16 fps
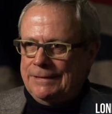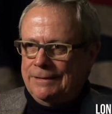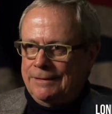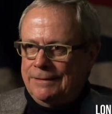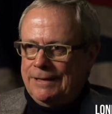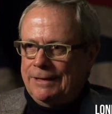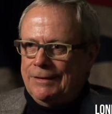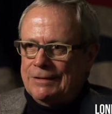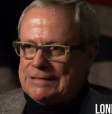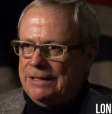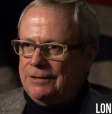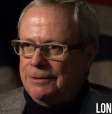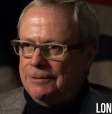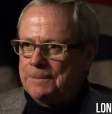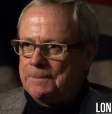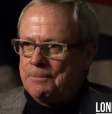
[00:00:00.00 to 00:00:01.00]
in the
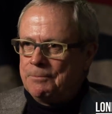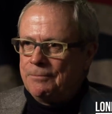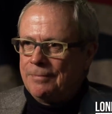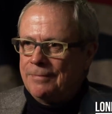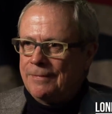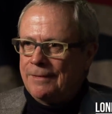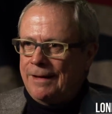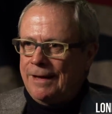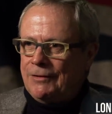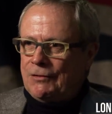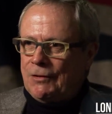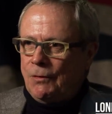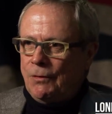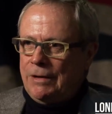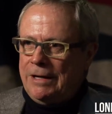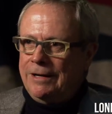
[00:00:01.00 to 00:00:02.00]
cellar. And
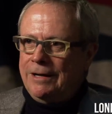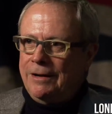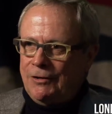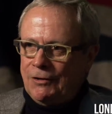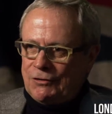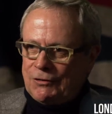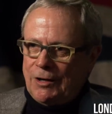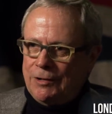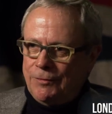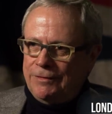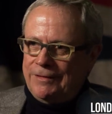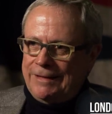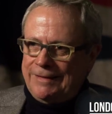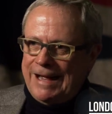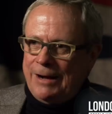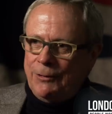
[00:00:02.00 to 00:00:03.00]
so he had discovered
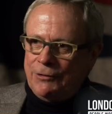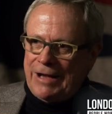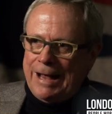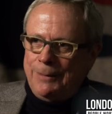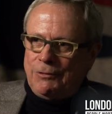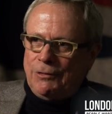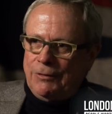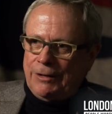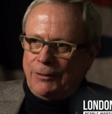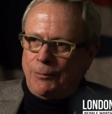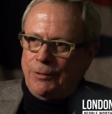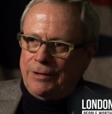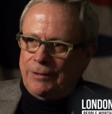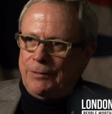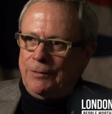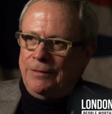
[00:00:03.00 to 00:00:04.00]
that that was absolutely
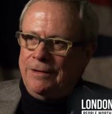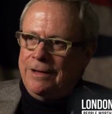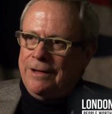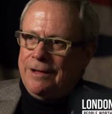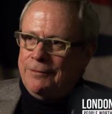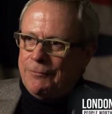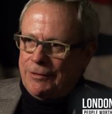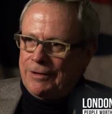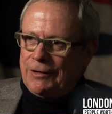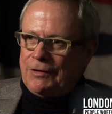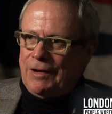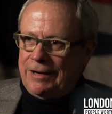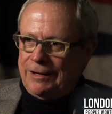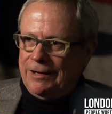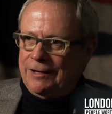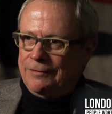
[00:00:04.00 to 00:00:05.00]
critical for an
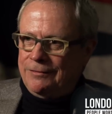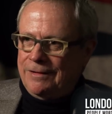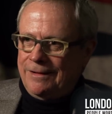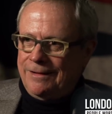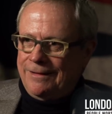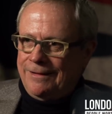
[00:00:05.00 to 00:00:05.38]
executive.